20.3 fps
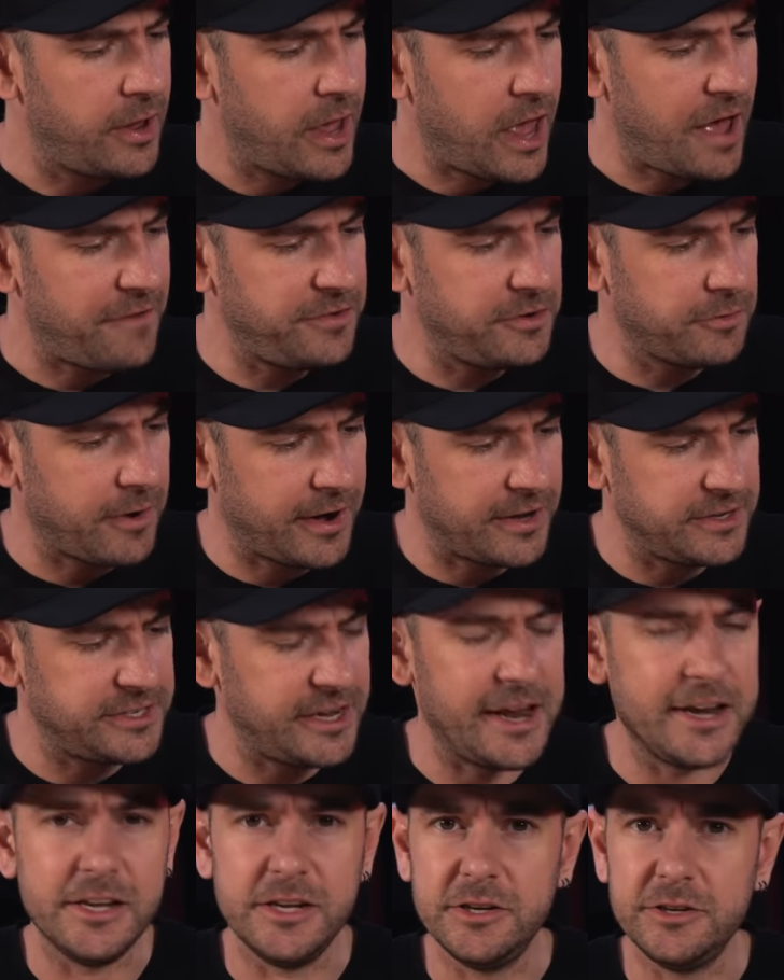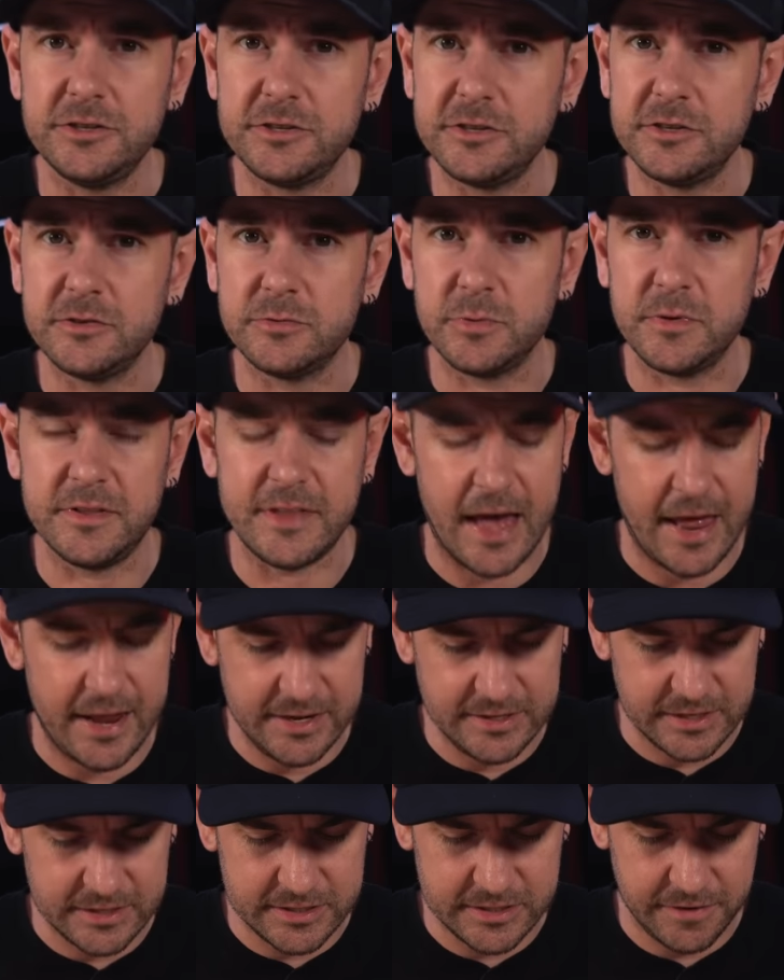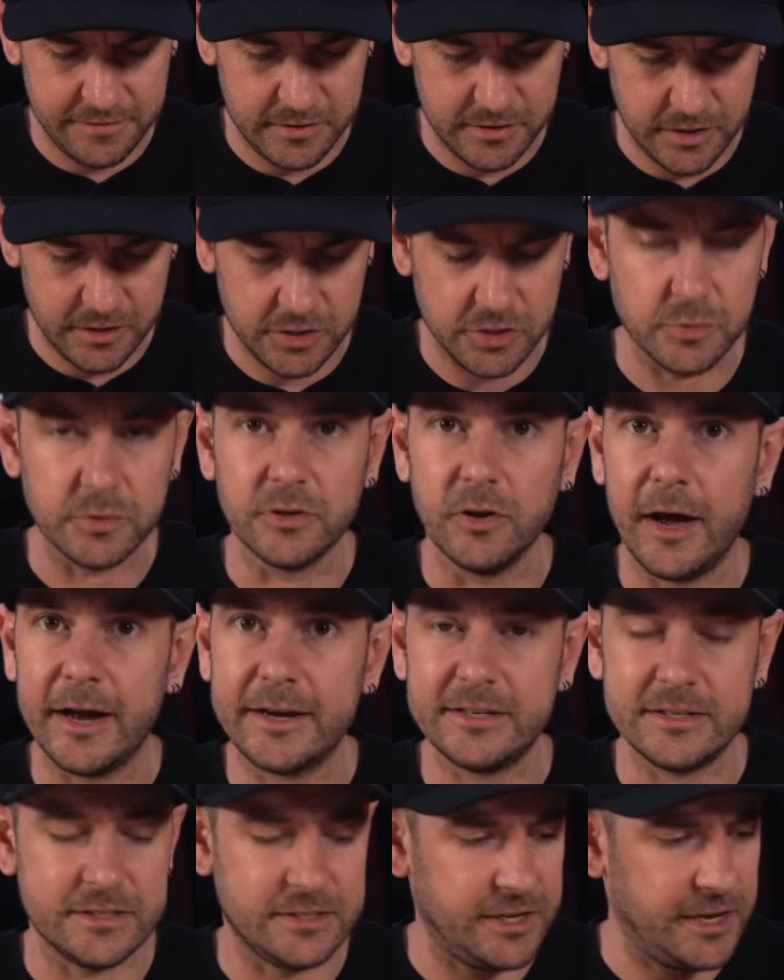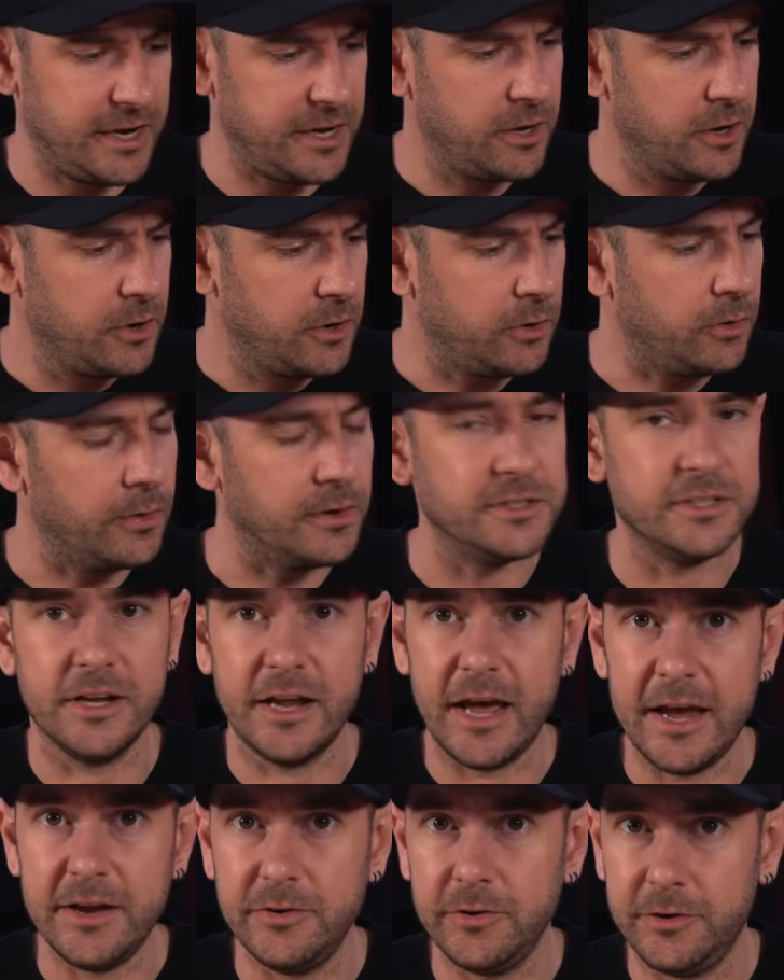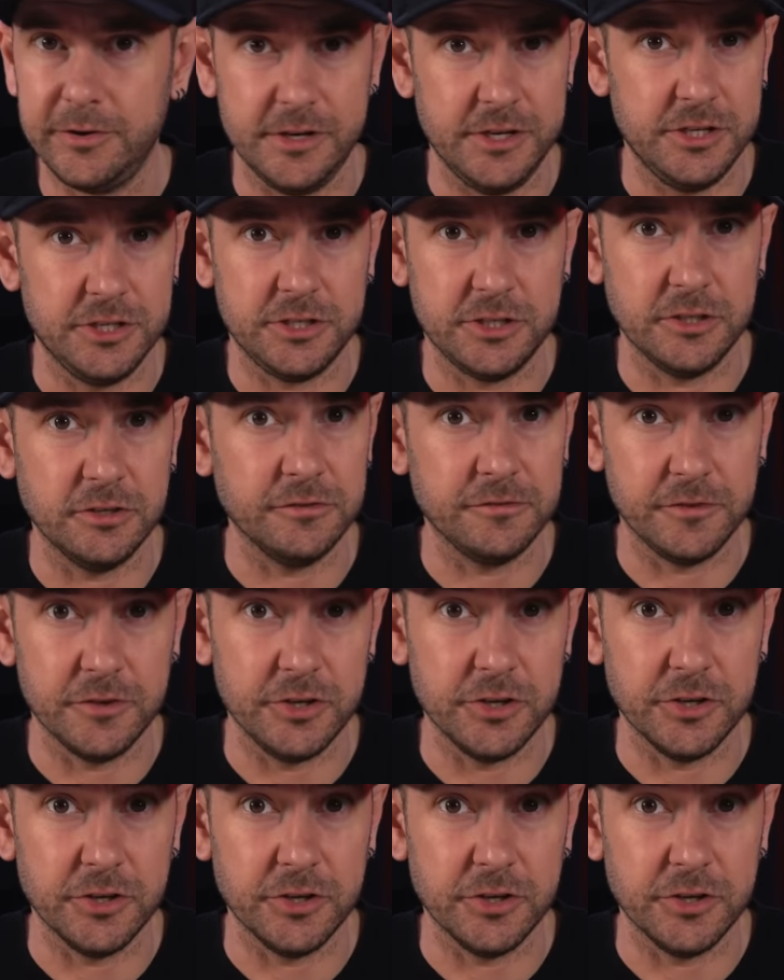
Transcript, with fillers: Have you run into any issues with that? Is it something that you would like to see or is it a non-issue for